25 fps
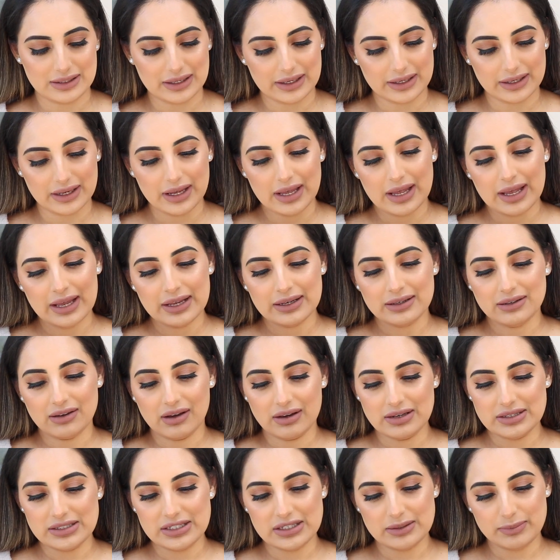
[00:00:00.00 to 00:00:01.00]
like
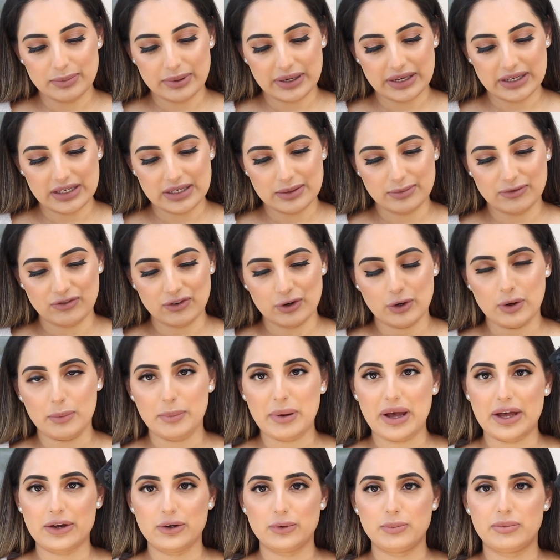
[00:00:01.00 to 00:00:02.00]
90p for a
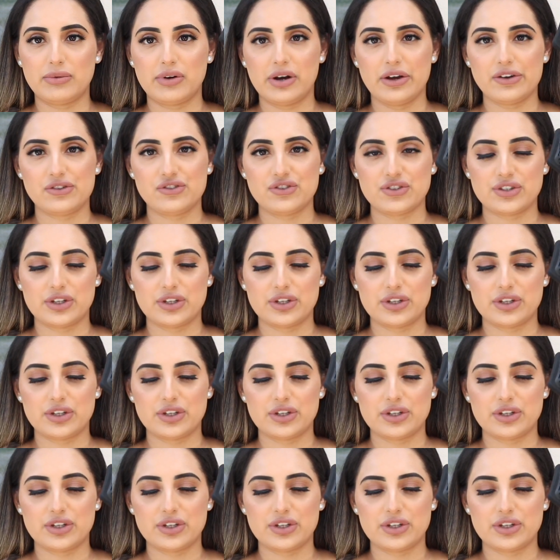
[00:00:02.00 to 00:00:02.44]
paddle brush.